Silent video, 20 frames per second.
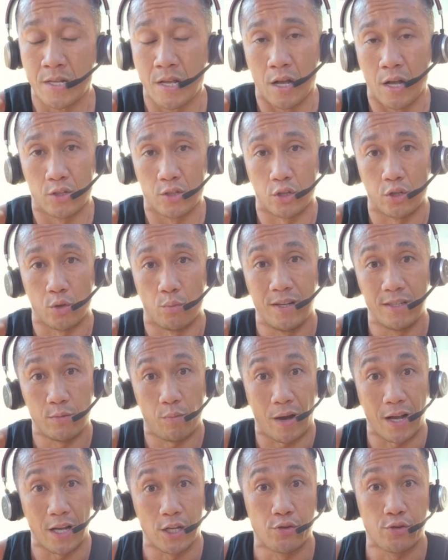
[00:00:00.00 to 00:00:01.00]
So the reason
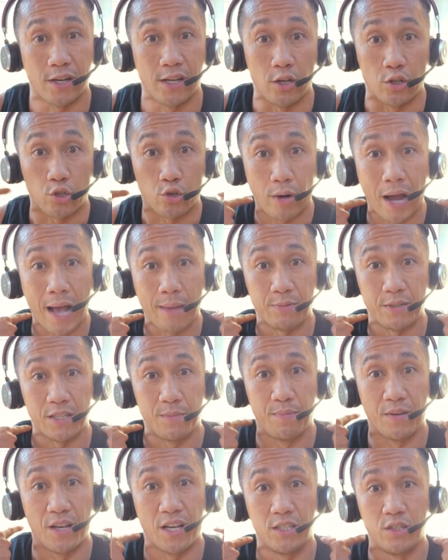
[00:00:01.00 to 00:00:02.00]
why you train your traps is
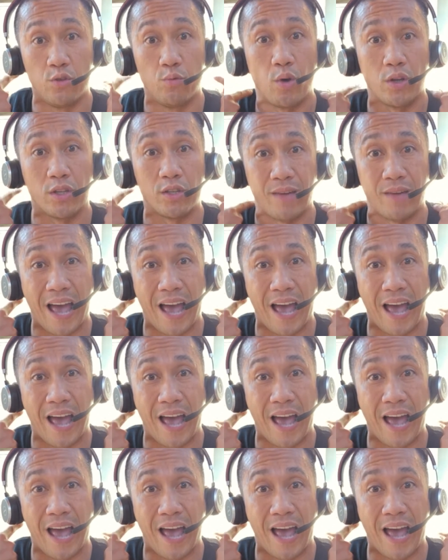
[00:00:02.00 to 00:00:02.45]
because you want to